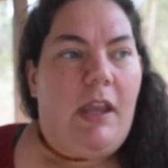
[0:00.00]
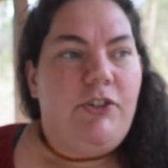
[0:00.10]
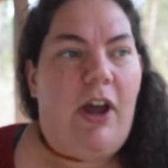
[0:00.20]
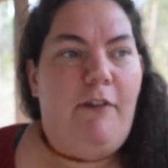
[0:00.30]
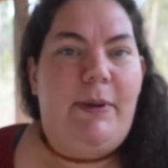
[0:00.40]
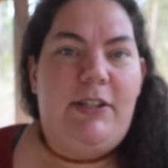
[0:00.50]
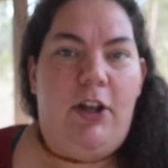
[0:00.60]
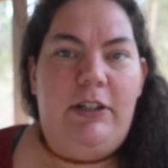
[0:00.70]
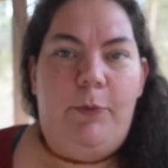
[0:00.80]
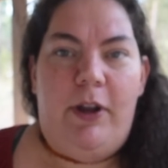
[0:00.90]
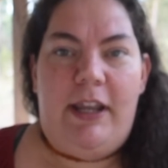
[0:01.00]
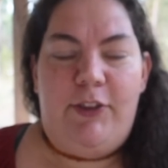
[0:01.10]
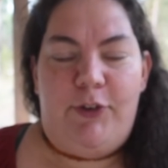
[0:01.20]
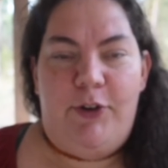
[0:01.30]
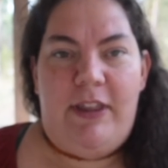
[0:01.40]
So I have been slowly
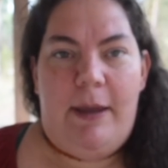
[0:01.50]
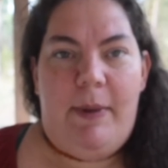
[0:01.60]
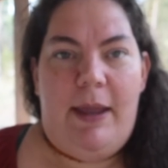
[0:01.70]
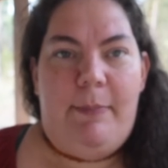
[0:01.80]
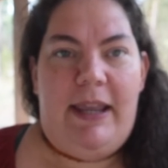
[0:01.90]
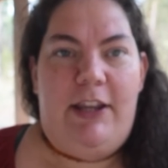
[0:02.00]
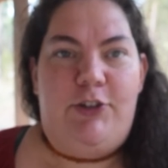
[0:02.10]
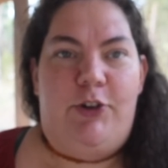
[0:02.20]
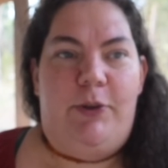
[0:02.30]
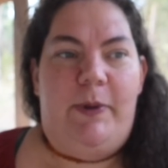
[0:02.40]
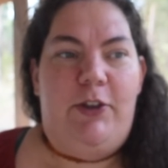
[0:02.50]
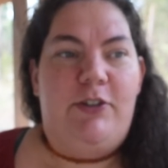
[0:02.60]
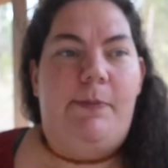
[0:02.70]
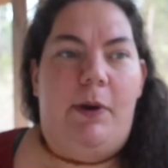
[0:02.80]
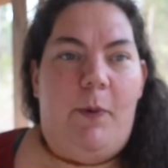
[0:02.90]
working through them and making sure that we
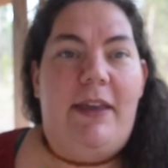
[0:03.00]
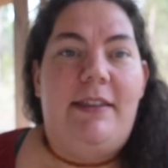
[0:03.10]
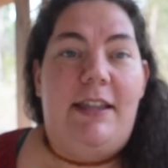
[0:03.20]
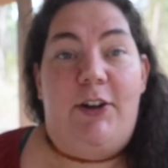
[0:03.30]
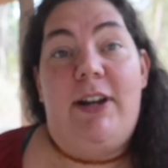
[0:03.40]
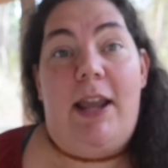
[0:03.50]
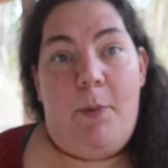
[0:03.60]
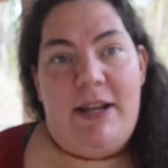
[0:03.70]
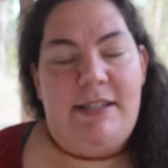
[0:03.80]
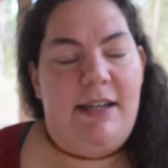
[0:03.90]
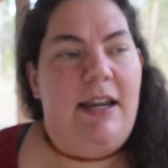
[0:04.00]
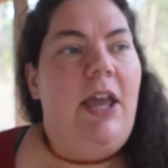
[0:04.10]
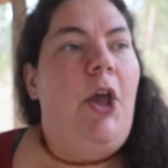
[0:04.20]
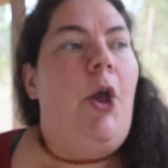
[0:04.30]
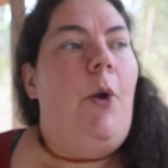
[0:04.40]
use them in a way that they're not going to get wasted.
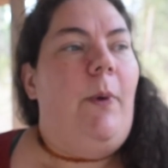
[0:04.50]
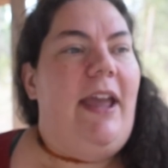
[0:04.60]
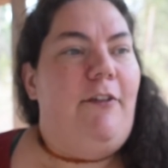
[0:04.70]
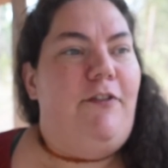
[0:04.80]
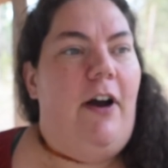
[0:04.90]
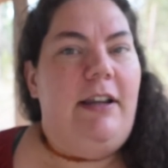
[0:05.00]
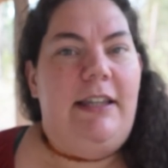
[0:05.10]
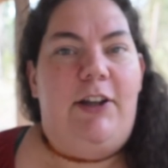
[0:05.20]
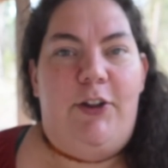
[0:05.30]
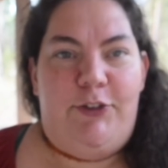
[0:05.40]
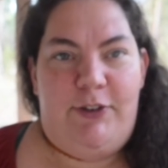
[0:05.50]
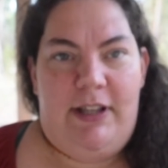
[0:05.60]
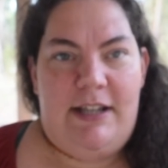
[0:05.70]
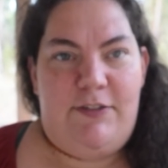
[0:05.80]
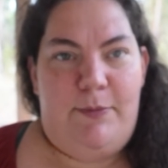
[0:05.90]
We have finally gone through the
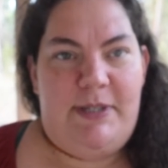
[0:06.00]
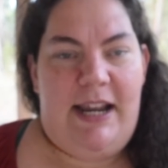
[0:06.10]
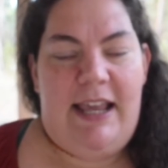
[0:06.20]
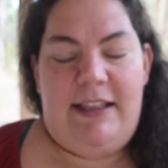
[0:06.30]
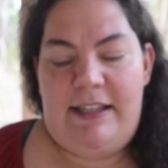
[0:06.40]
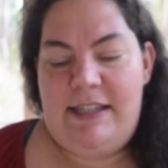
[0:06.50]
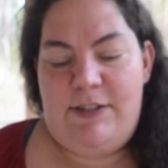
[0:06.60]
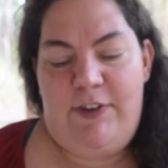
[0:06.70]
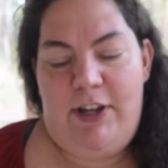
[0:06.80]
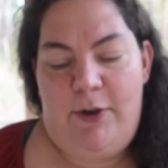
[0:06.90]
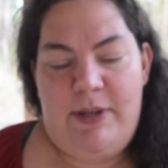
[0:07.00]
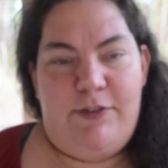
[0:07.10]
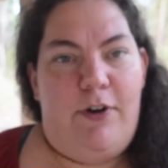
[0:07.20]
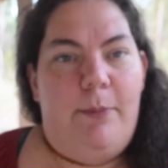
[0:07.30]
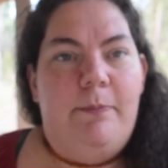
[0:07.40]
last of them today. Like, this video
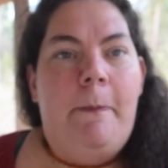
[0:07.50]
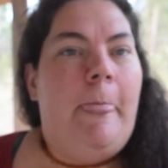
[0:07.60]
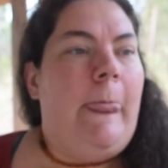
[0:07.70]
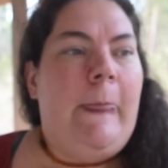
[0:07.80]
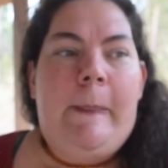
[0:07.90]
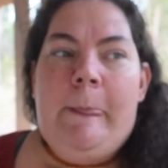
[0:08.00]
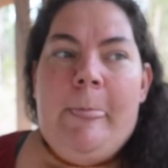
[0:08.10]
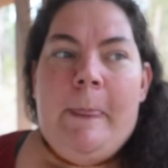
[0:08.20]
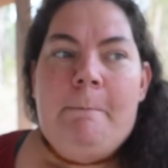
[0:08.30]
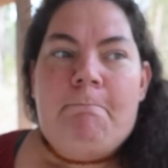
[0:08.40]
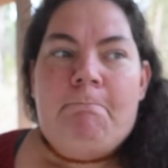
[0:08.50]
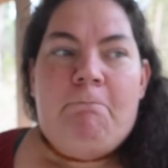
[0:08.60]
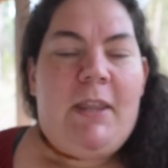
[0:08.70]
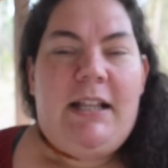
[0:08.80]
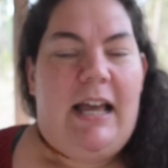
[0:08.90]
is from
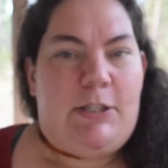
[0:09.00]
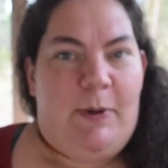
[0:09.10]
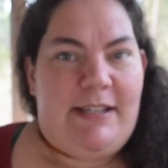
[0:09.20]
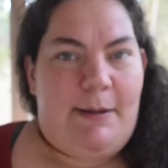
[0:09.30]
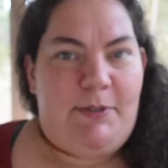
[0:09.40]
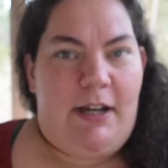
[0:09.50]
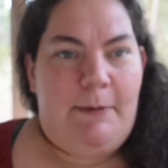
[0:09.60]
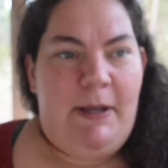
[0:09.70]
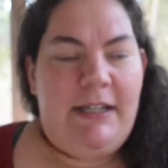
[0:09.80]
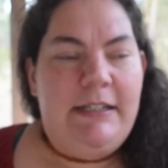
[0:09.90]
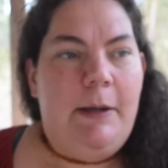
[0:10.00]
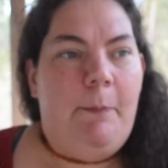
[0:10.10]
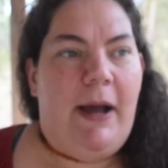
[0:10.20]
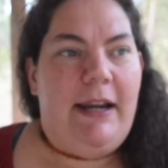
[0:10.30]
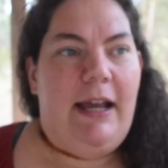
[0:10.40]
last week sometime,
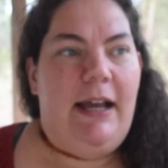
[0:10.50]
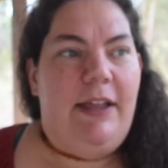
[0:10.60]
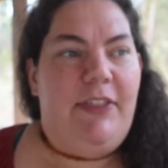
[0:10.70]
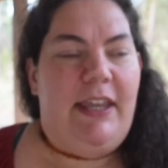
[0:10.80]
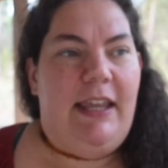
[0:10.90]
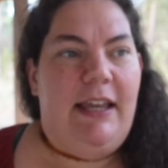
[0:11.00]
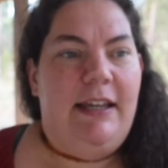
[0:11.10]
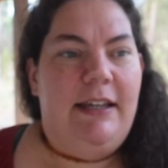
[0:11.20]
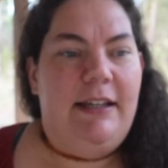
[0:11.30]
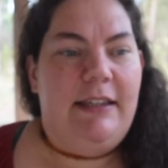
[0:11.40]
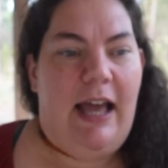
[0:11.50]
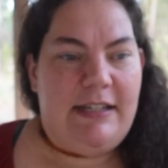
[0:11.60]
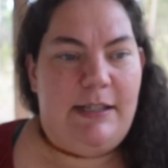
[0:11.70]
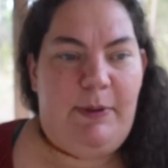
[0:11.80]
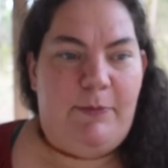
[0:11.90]
but the
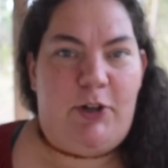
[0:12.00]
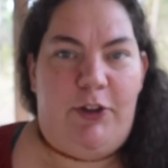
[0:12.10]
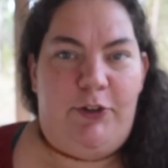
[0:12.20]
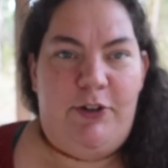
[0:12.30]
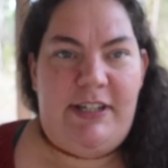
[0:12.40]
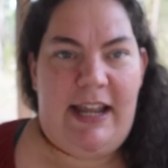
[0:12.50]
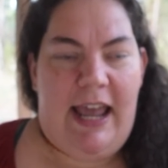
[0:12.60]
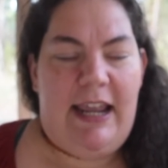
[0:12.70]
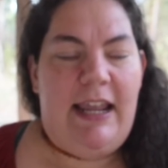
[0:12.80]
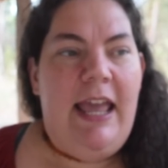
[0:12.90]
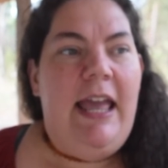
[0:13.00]
last of the plums got through today,